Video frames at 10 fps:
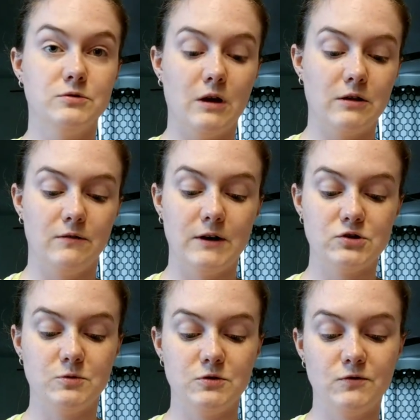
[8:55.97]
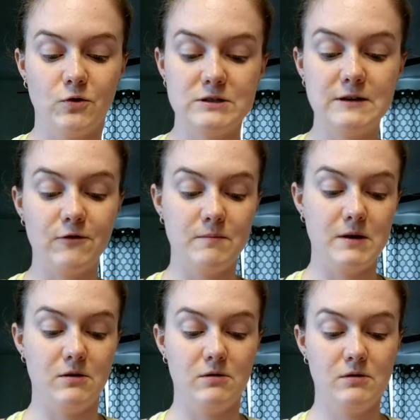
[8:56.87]
other vegetables for a different
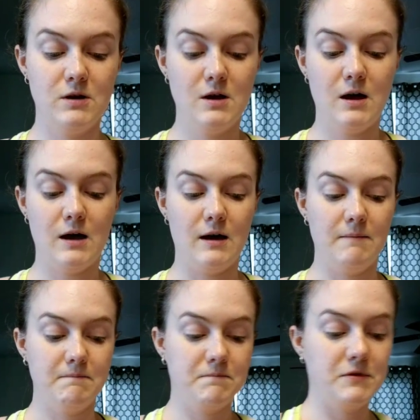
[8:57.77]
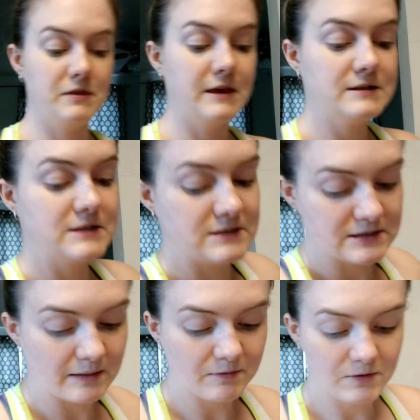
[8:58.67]
meal. This is a
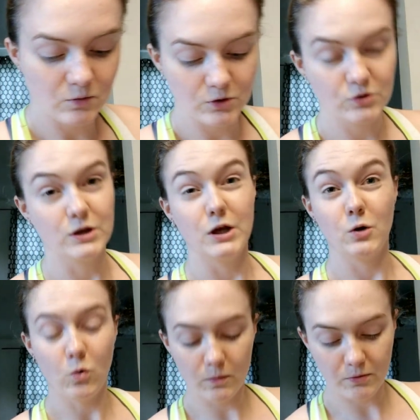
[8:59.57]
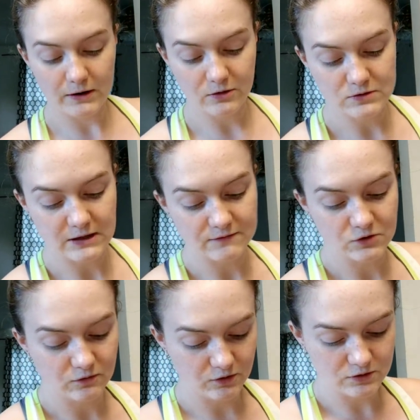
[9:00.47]
type of meal where you can incorporate those
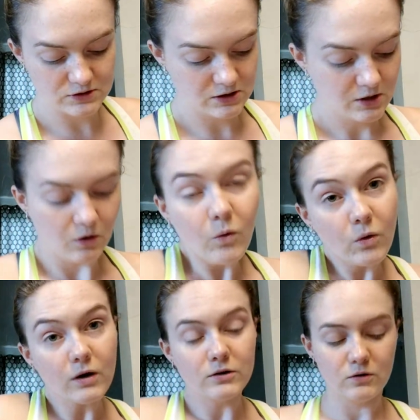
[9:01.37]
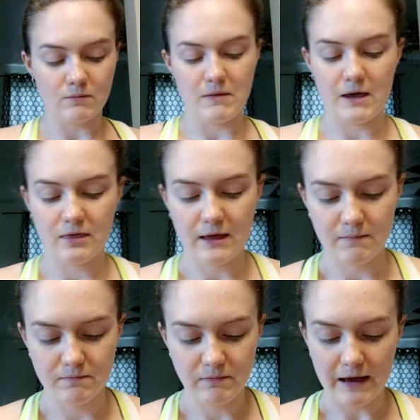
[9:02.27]
leftovers, or you can make
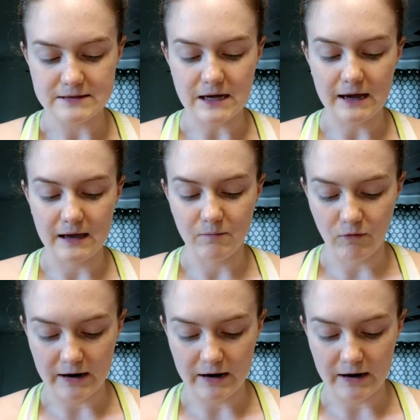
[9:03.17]
them as I am